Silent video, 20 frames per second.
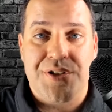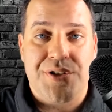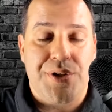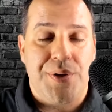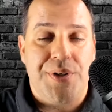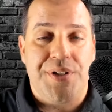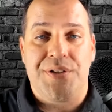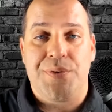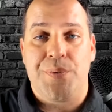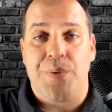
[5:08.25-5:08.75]
So
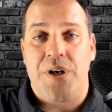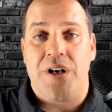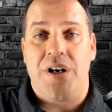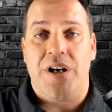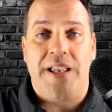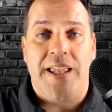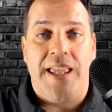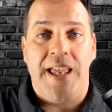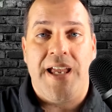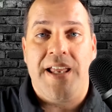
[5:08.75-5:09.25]
it's where,
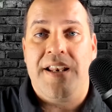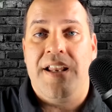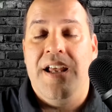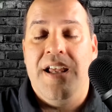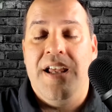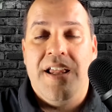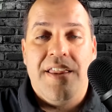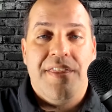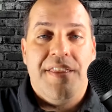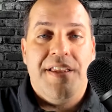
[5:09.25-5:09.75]
again,
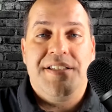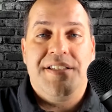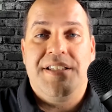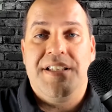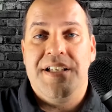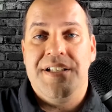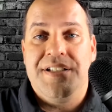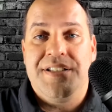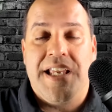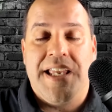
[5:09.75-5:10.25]
this
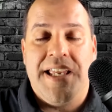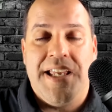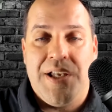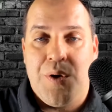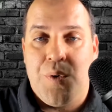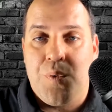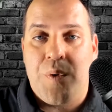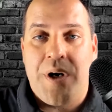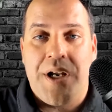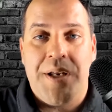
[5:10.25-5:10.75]
is a
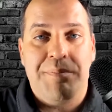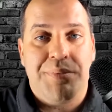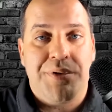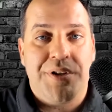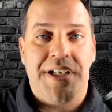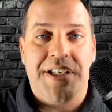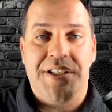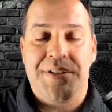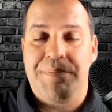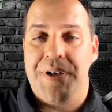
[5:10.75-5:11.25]
great place,